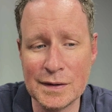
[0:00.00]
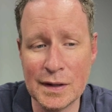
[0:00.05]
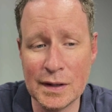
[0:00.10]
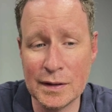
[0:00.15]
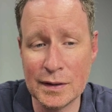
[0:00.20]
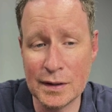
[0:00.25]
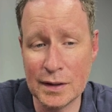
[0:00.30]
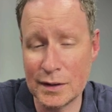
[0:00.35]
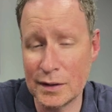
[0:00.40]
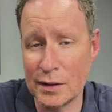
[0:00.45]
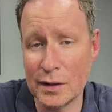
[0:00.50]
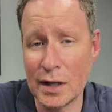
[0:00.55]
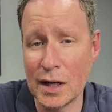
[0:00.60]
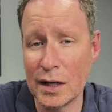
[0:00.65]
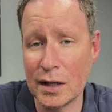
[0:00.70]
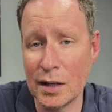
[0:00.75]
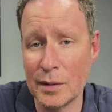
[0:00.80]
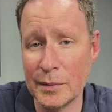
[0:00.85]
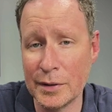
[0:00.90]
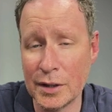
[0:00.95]
and that they're not
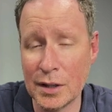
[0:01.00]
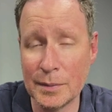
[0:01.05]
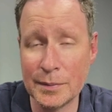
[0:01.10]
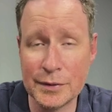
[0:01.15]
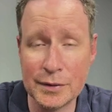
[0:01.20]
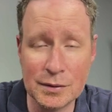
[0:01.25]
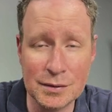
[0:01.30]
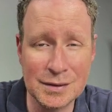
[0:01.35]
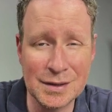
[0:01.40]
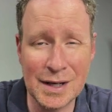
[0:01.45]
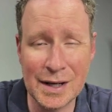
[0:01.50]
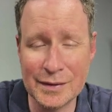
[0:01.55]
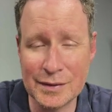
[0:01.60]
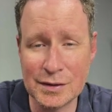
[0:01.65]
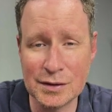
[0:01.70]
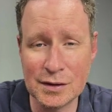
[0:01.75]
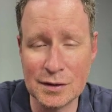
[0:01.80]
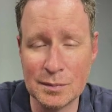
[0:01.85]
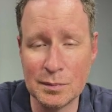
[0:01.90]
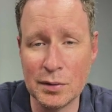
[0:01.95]
coming up. So you'll kind of have
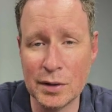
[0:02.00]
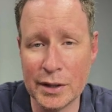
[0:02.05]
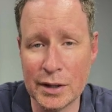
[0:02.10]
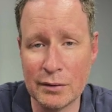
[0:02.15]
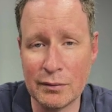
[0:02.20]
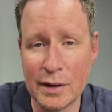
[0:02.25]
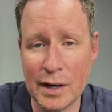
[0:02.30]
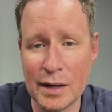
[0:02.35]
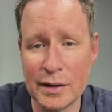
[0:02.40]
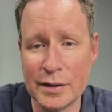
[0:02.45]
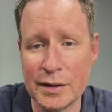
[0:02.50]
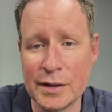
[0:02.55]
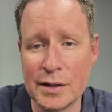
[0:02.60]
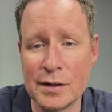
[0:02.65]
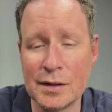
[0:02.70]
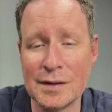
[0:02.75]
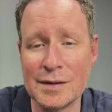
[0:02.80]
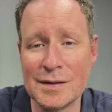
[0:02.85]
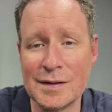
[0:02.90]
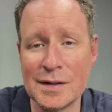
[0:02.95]
to just play around in here
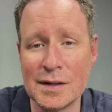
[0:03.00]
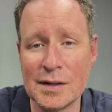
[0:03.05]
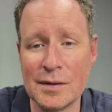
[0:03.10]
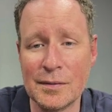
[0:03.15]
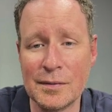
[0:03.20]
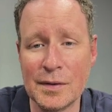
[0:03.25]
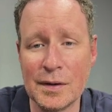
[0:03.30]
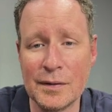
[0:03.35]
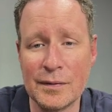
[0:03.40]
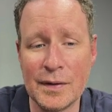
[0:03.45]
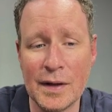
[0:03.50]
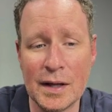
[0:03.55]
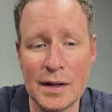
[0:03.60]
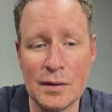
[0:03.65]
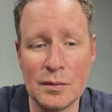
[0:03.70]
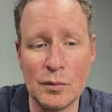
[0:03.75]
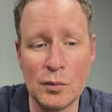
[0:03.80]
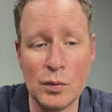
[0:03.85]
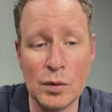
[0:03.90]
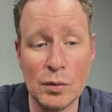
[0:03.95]
and see if that
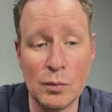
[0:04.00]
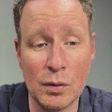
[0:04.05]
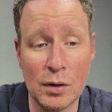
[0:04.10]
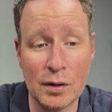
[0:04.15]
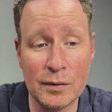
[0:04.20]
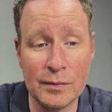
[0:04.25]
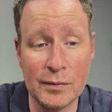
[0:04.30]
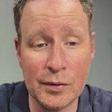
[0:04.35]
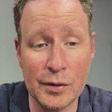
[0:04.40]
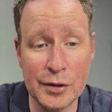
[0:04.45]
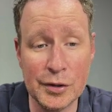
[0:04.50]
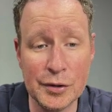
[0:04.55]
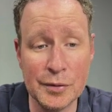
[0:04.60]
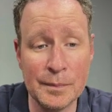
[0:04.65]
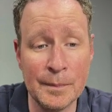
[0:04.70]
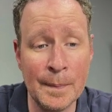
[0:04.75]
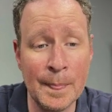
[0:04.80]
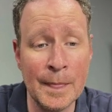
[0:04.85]
will work for you.